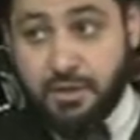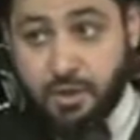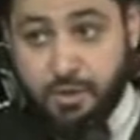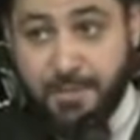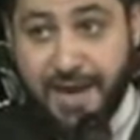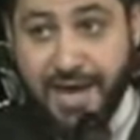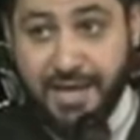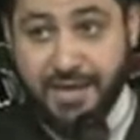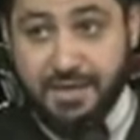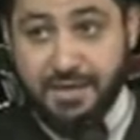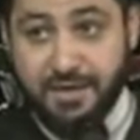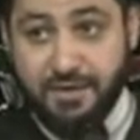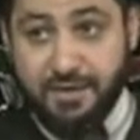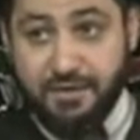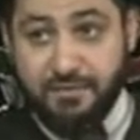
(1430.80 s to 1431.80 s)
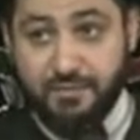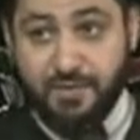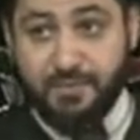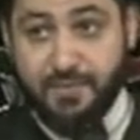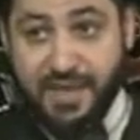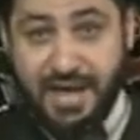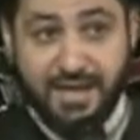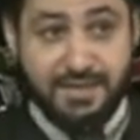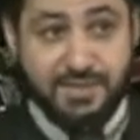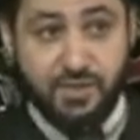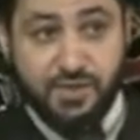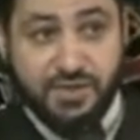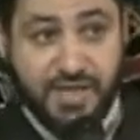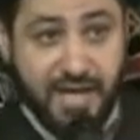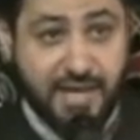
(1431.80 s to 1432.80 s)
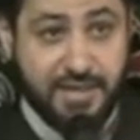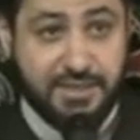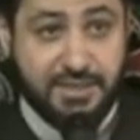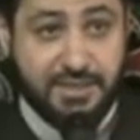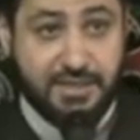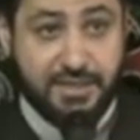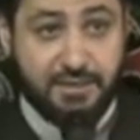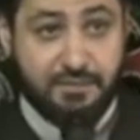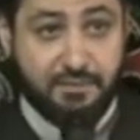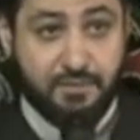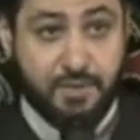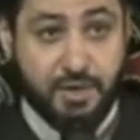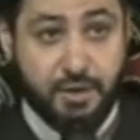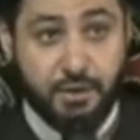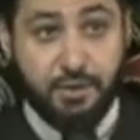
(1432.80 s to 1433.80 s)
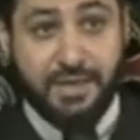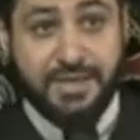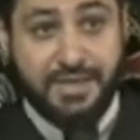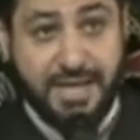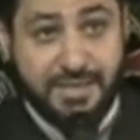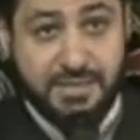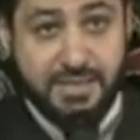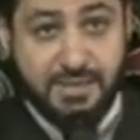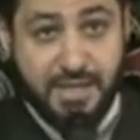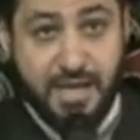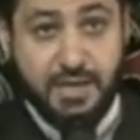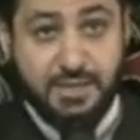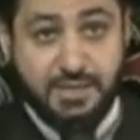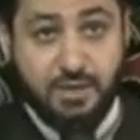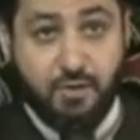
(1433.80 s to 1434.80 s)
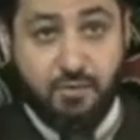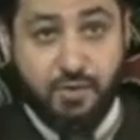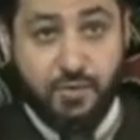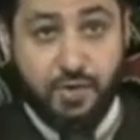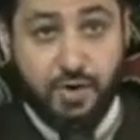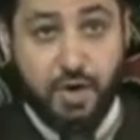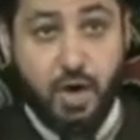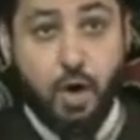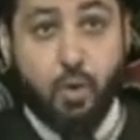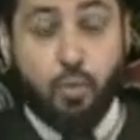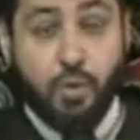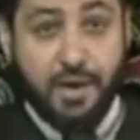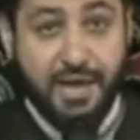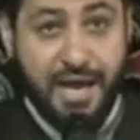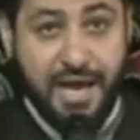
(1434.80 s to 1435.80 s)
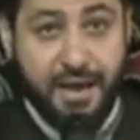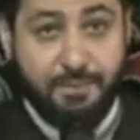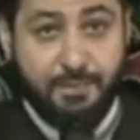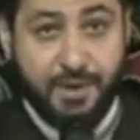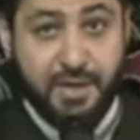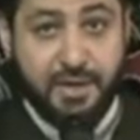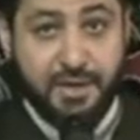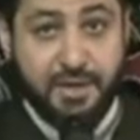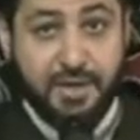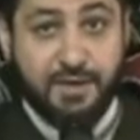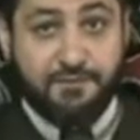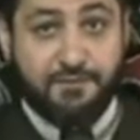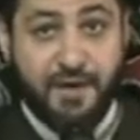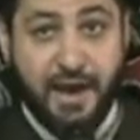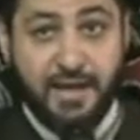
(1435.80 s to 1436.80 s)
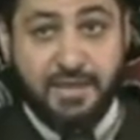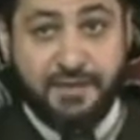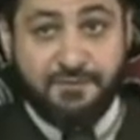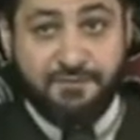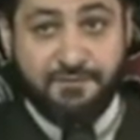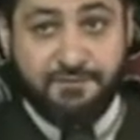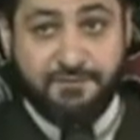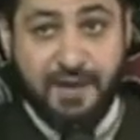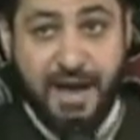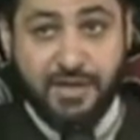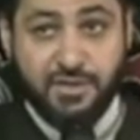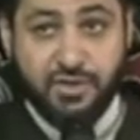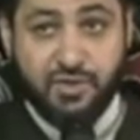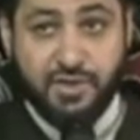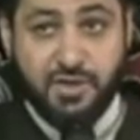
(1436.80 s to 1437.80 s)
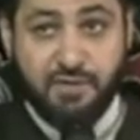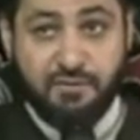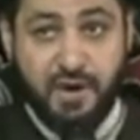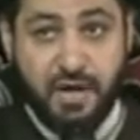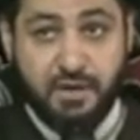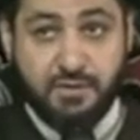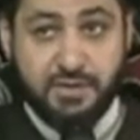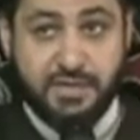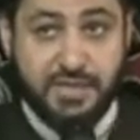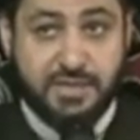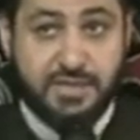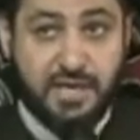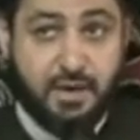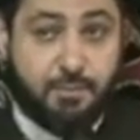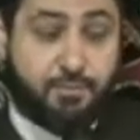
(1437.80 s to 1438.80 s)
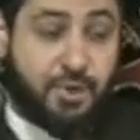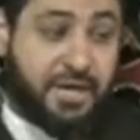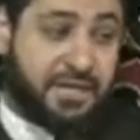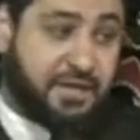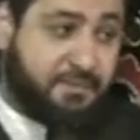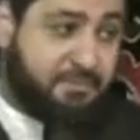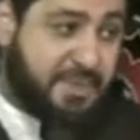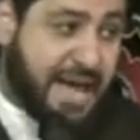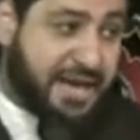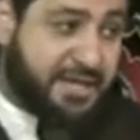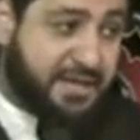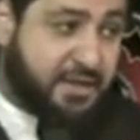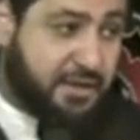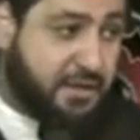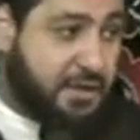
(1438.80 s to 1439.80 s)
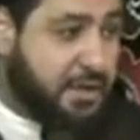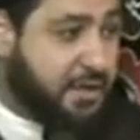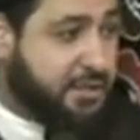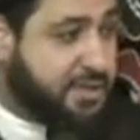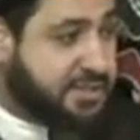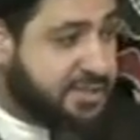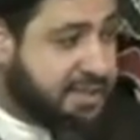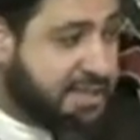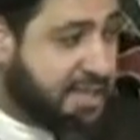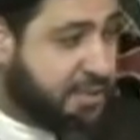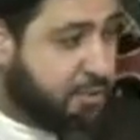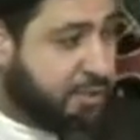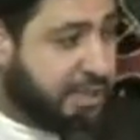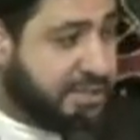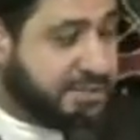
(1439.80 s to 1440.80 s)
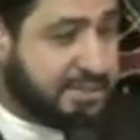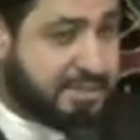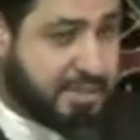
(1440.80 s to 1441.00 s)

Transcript: look back from that society. We're going to look at that society over there. What happened, find the factors and the viruses, bring them back here to see that, okay, it's a